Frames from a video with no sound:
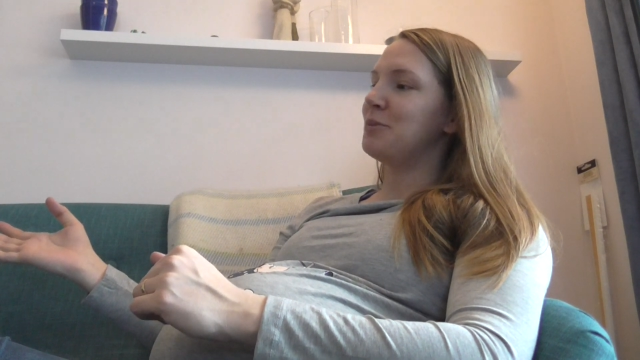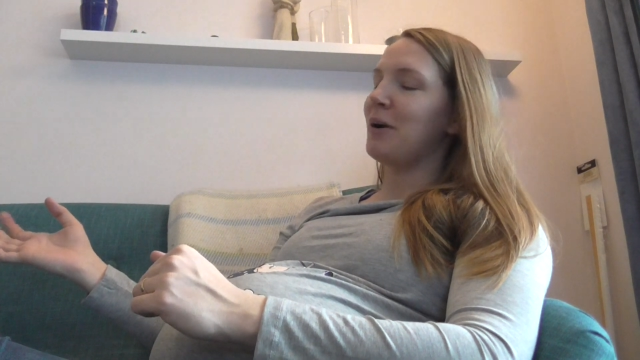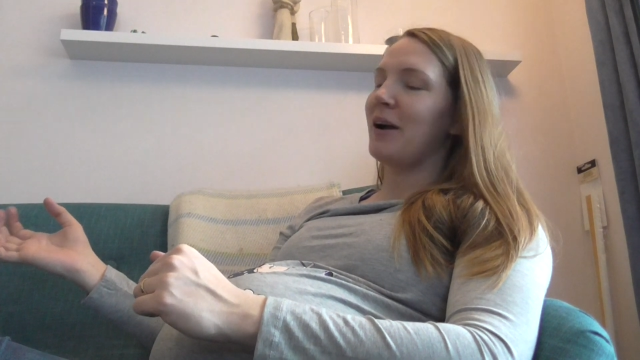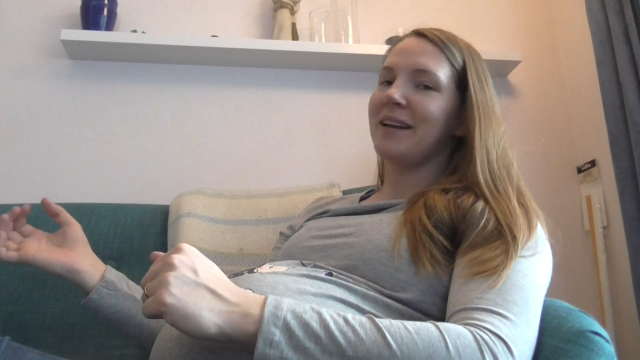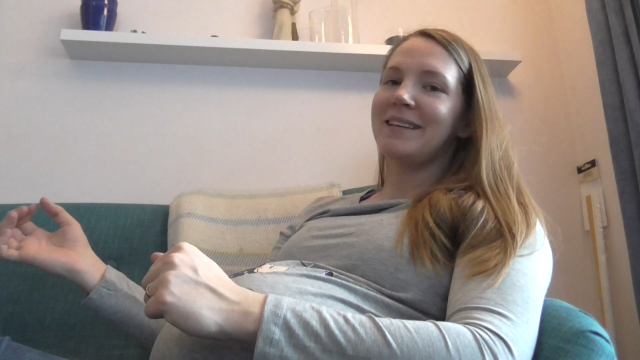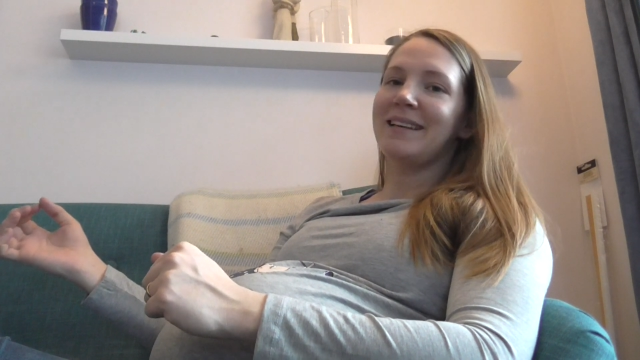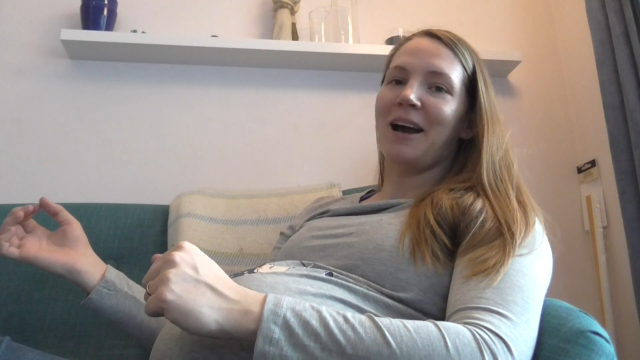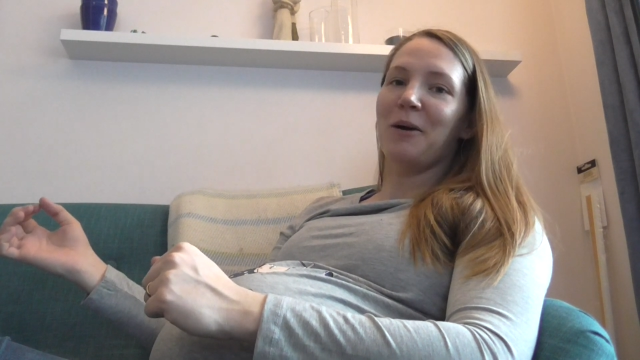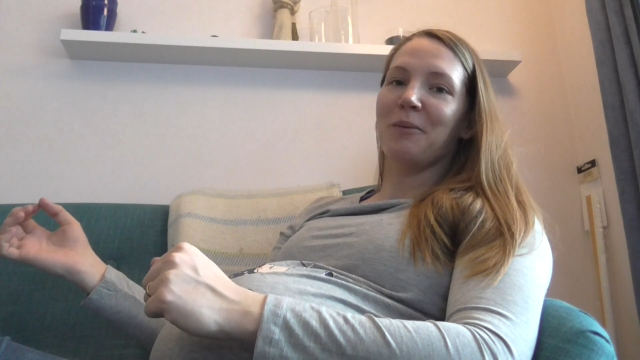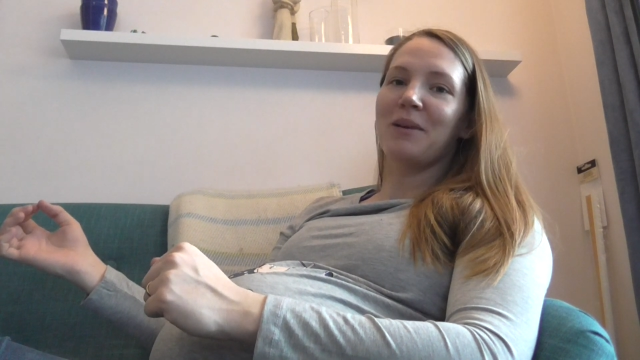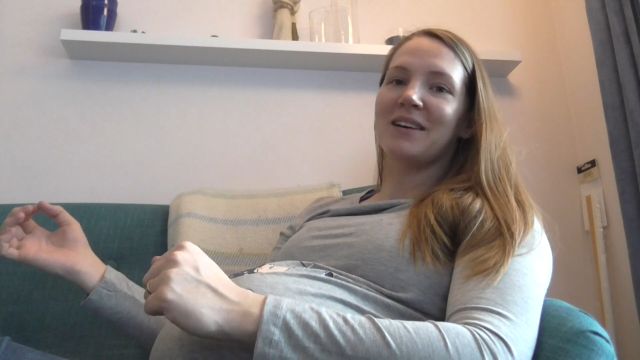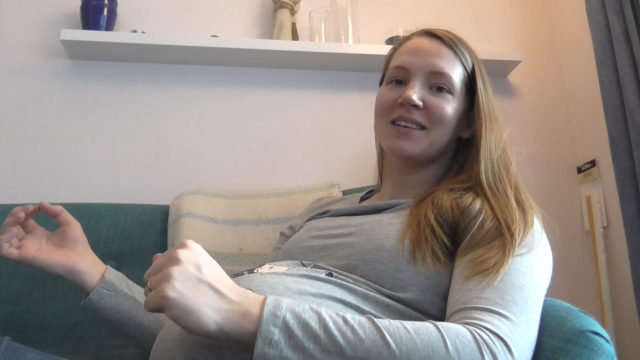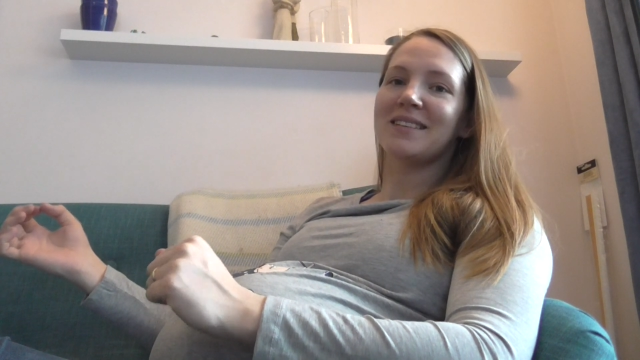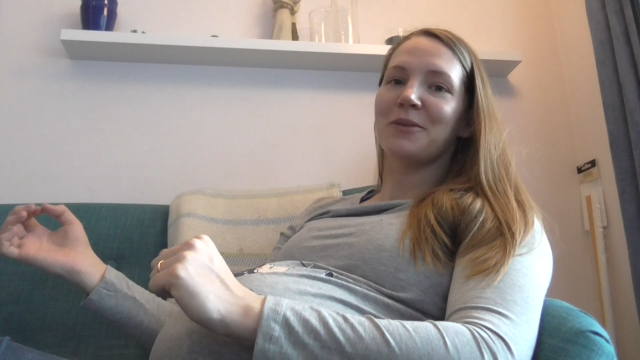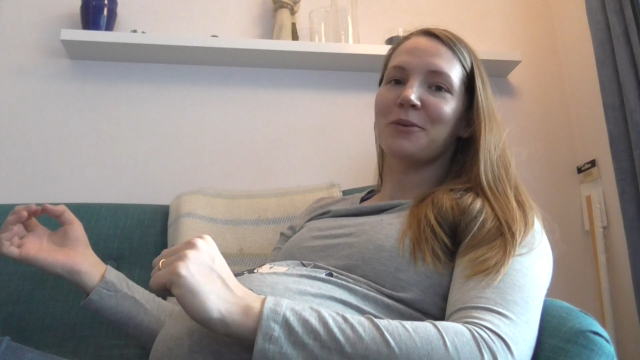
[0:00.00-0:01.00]
buy it now
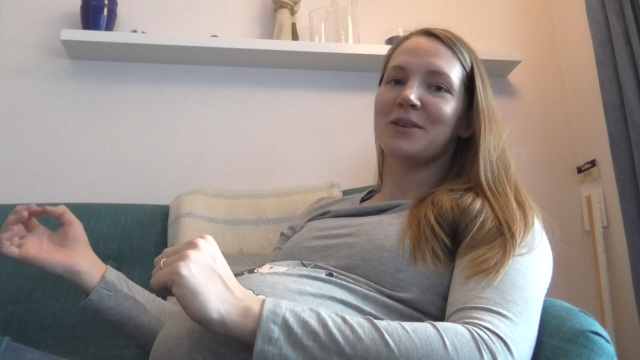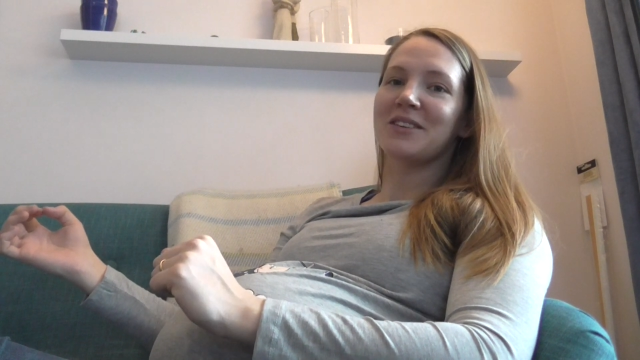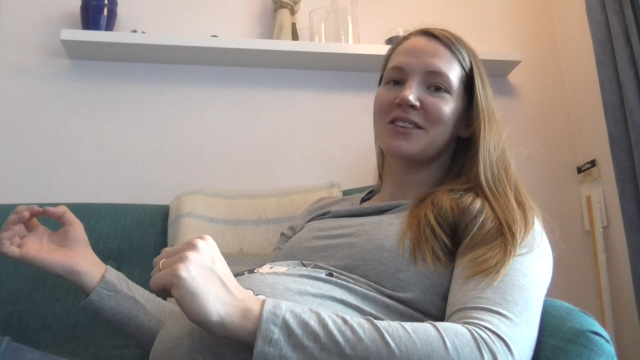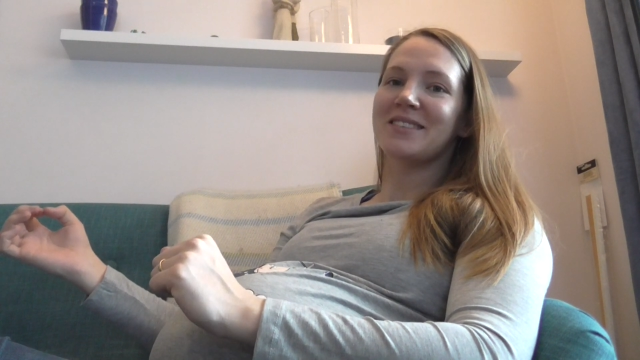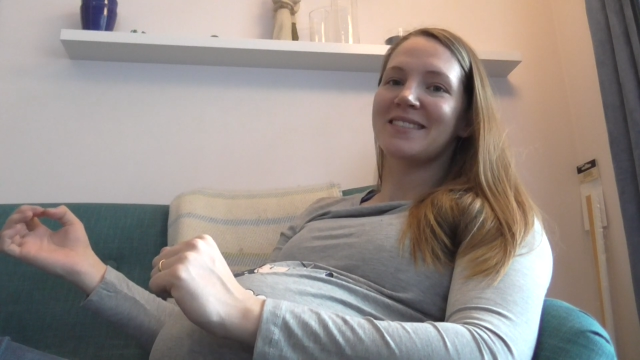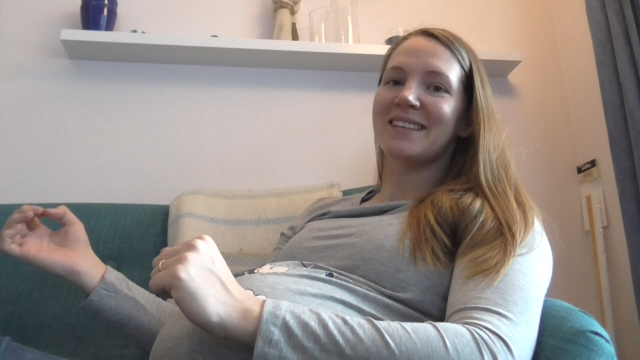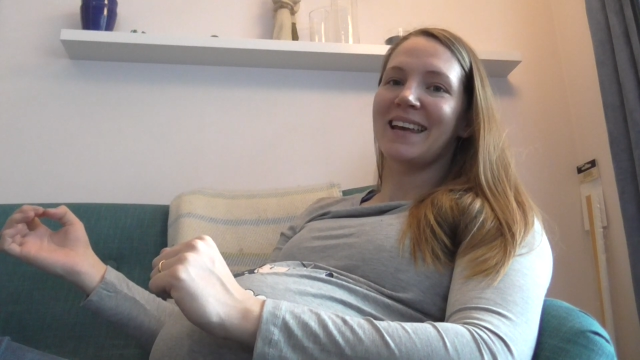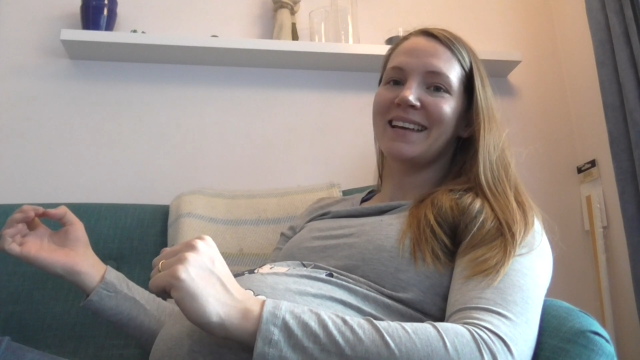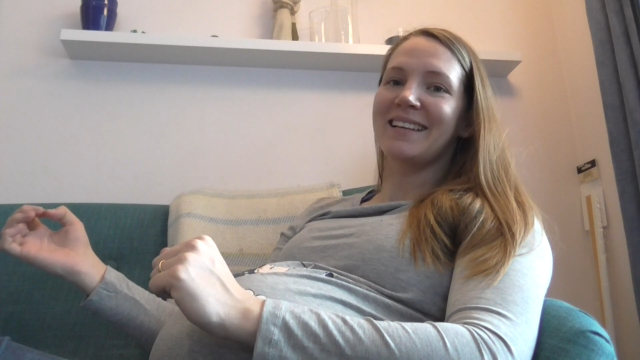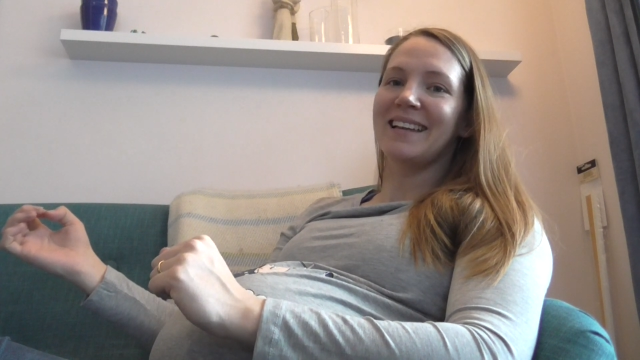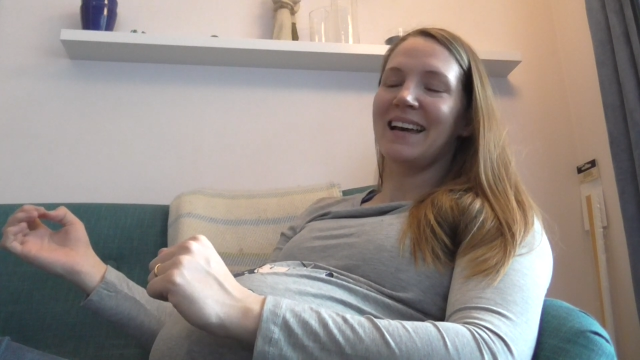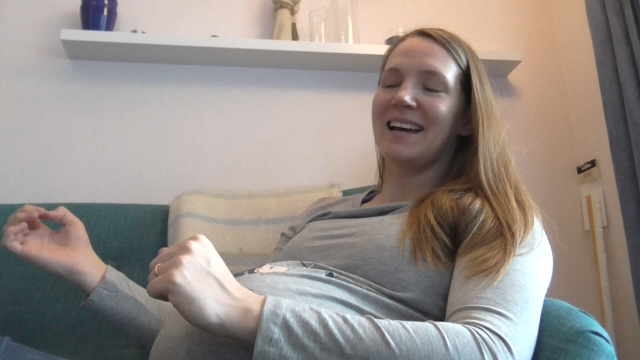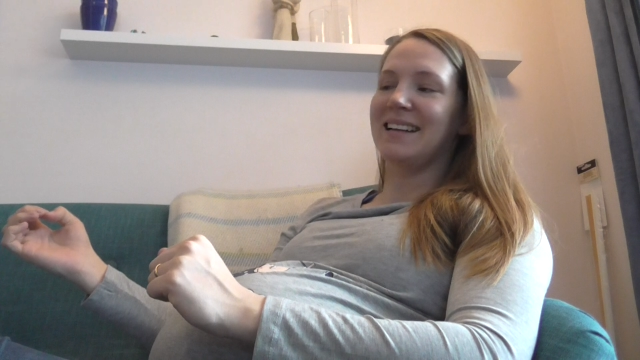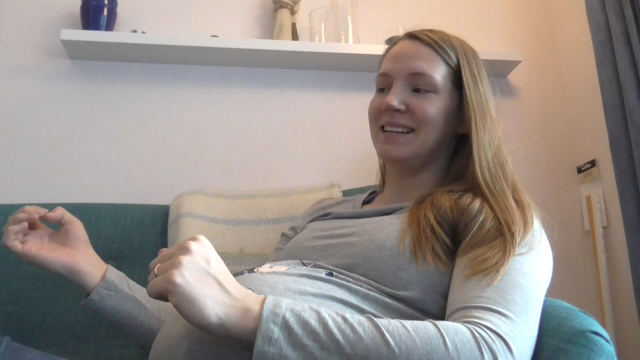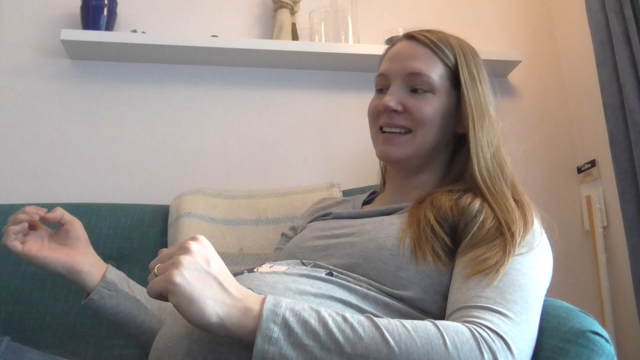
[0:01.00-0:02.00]
because it was on
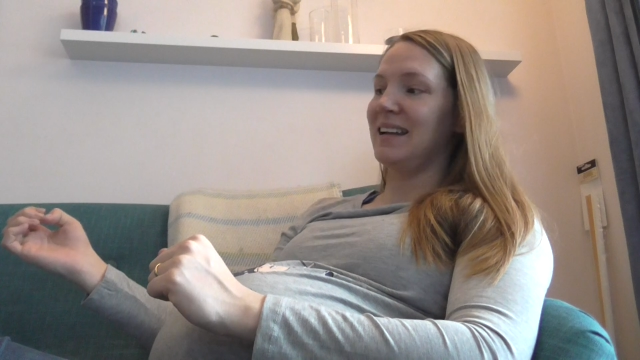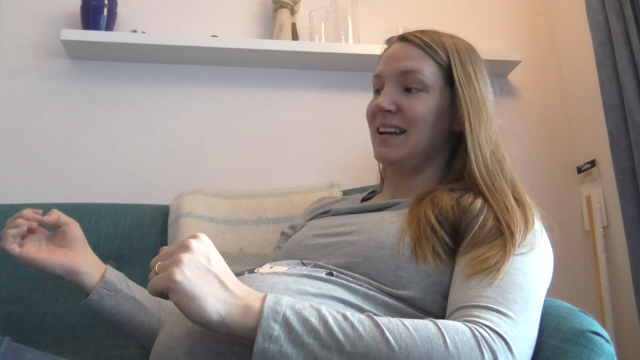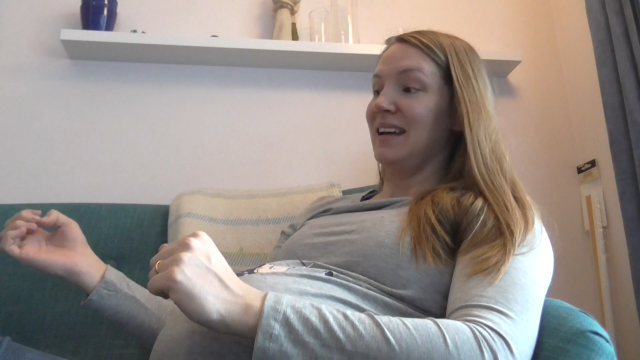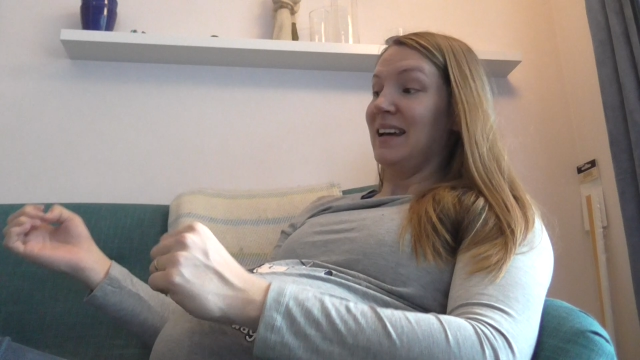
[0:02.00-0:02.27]
sale and